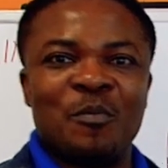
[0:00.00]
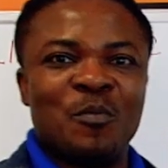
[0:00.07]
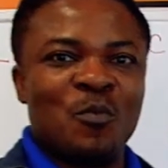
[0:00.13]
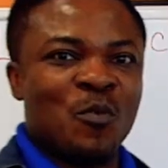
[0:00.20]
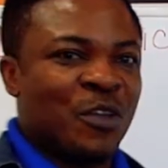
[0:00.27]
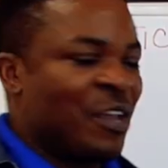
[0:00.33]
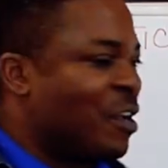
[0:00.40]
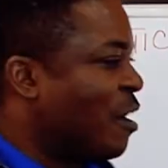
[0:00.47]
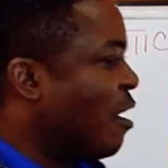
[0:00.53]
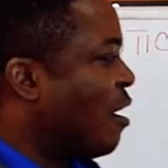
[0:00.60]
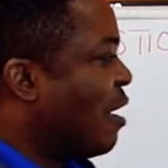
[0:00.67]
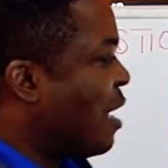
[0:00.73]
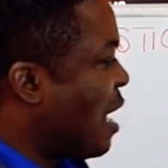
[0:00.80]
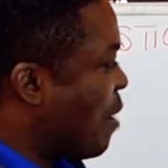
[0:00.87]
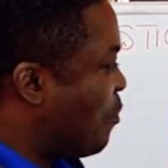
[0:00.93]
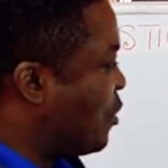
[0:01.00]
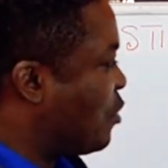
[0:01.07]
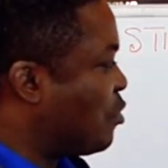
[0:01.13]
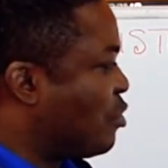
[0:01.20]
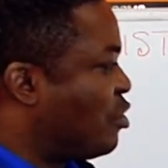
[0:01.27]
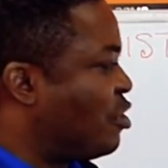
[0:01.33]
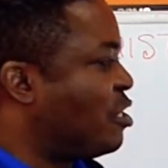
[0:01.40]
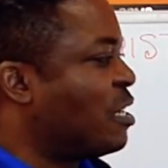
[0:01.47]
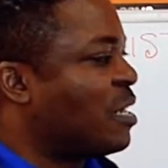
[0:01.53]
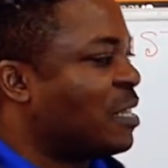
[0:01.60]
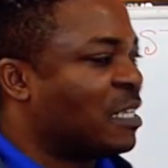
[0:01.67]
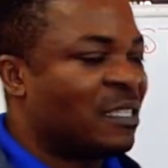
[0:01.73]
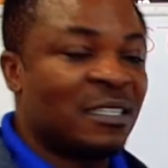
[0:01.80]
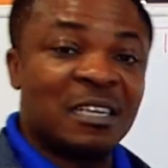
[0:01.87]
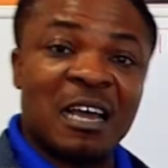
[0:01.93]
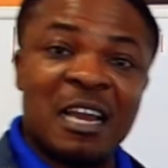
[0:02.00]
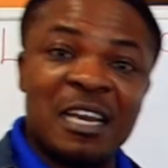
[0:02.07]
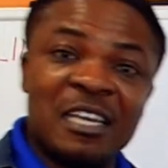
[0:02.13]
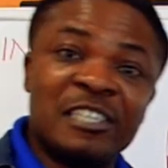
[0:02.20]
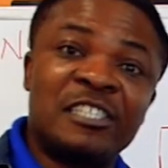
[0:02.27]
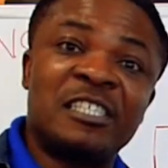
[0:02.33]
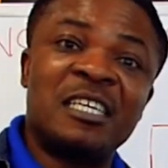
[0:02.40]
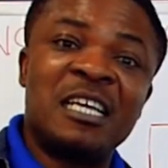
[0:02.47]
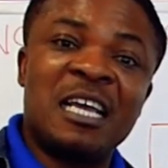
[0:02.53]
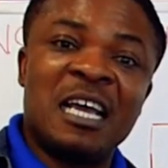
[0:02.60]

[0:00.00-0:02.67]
we are happy to share this knowledge,